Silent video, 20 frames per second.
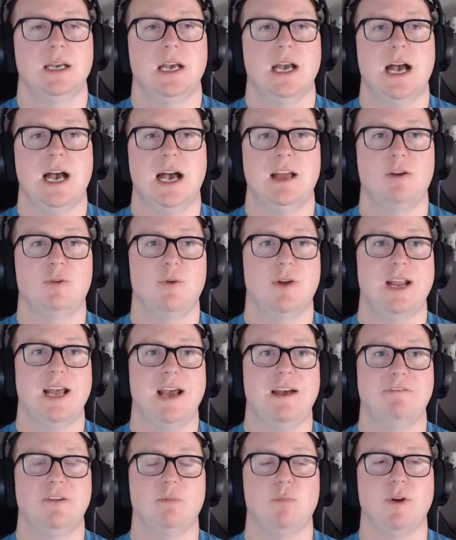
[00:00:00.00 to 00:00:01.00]
I don't want to
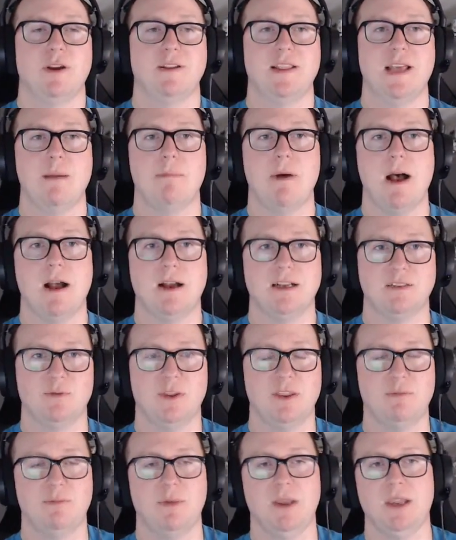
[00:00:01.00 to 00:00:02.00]
have to bring that box
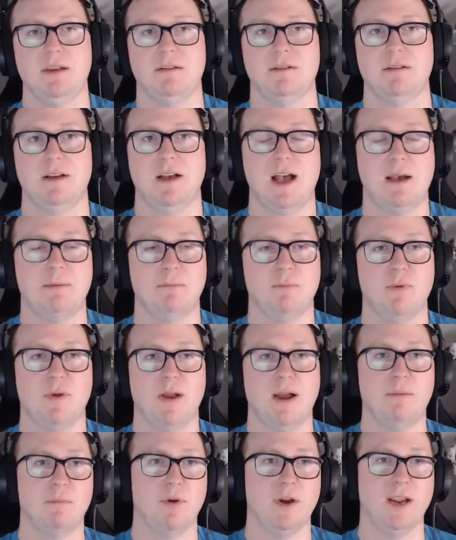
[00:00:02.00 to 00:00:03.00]
with me.
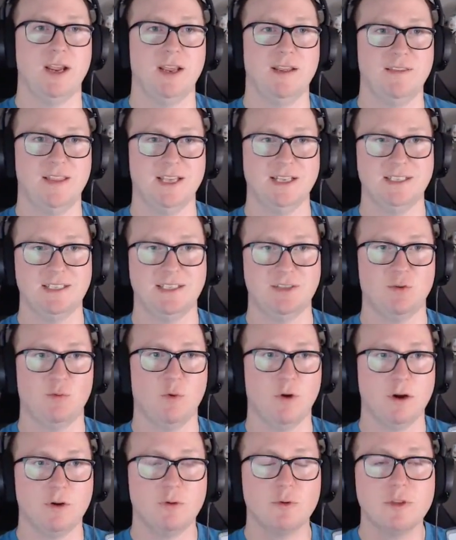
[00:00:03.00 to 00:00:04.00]
I'm bringing this to
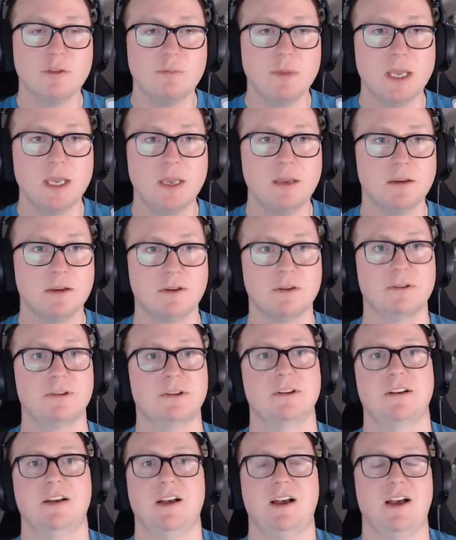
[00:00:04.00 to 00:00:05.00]
work with me.
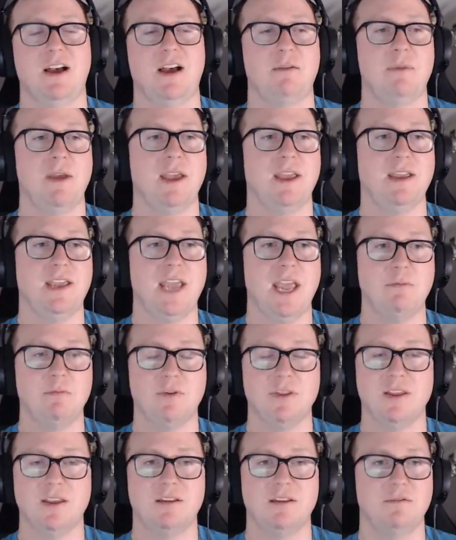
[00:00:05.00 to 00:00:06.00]
I may game
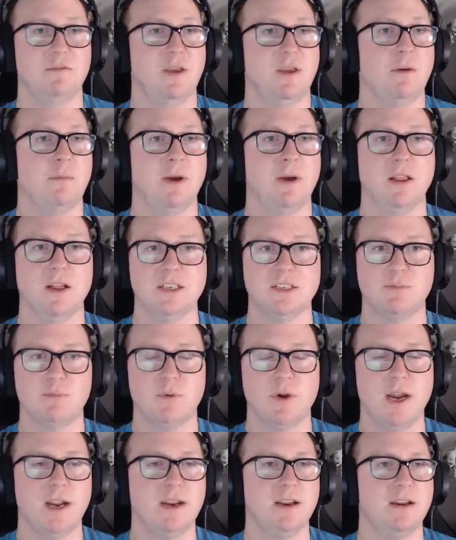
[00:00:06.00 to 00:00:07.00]
with it on my lunch
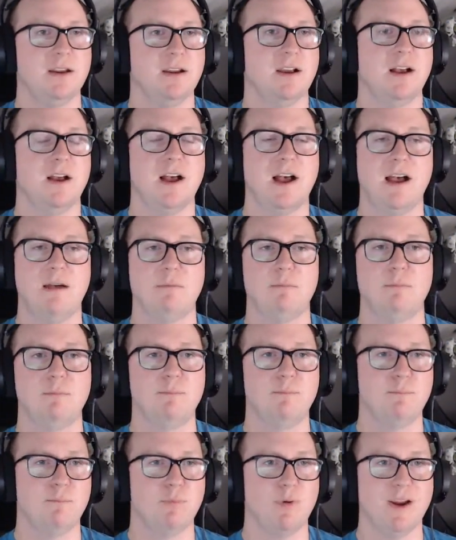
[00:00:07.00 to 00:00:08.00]
break.
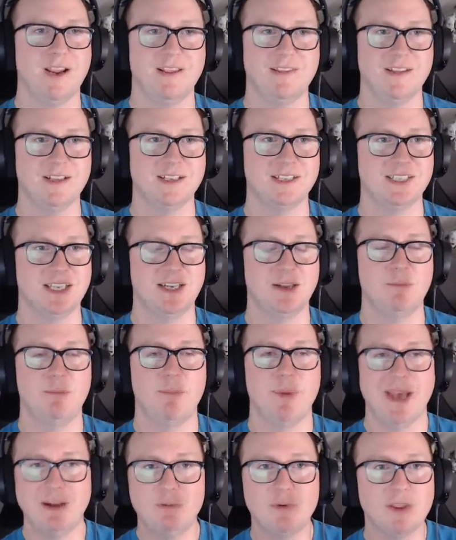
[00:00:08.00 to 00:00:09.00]
I'm bringing this into
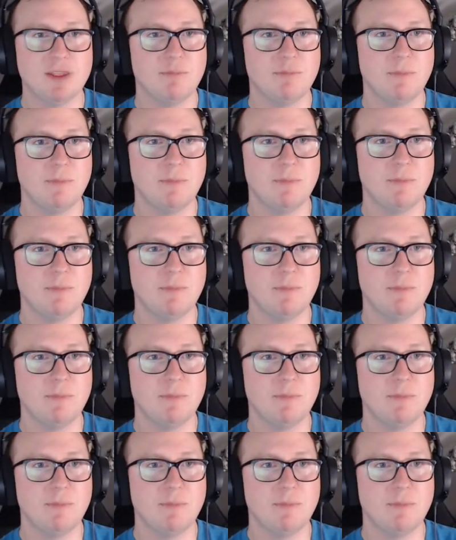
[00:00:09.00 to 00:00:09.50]
bed with me.